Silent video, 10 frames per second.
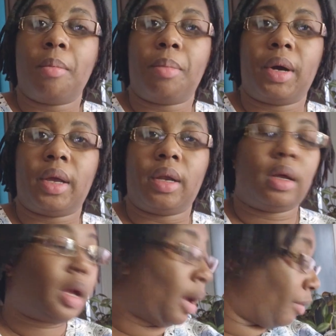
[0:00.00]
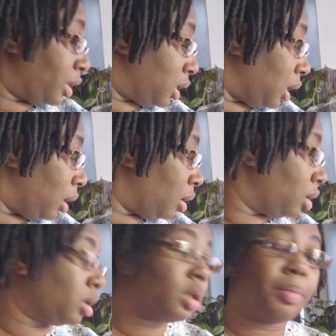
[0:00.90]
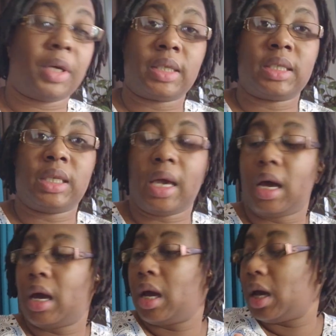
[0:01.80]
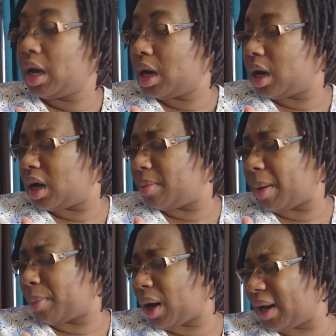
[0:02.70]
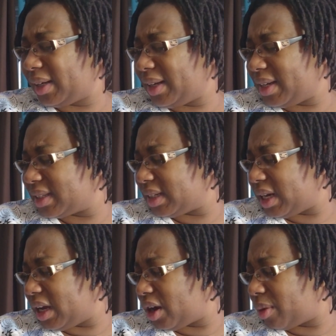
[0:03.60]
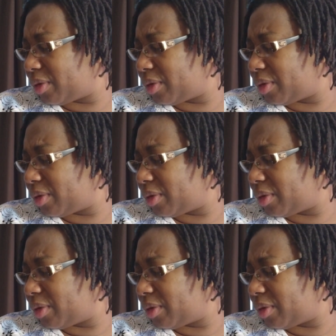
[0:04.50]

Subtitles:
But I have to see, because my broccoli isn't here.